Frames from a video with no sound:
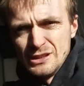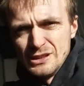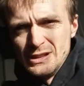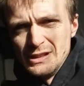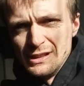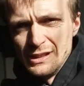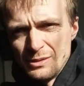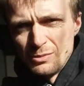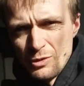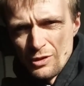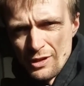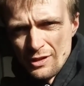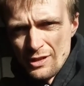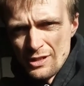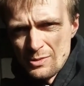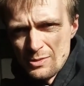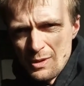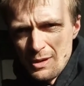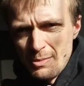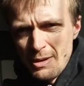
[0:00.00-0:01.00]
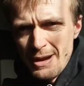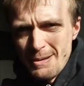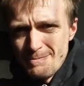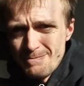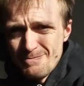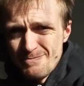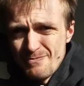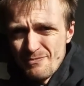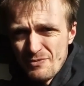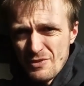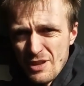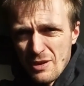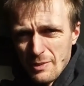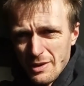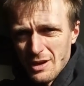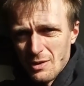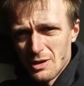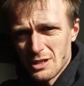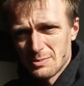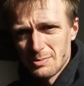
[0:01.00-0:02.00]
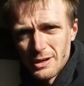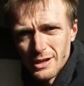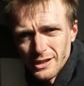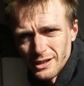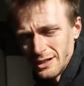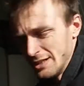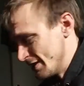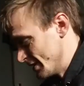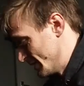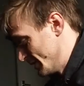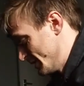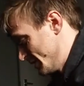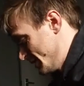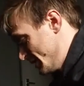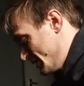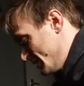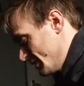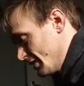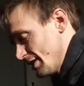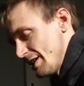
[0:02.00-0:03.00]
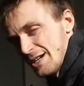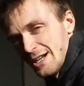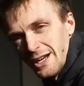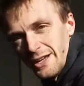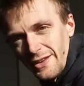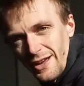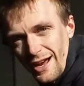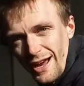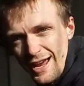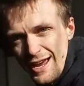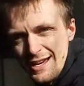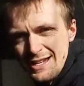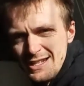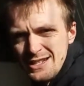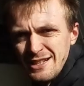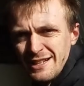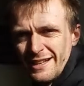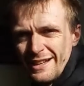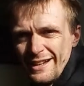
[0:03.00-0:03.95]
Let's bring it this way a bit. There we go, that's better. Alright, and that is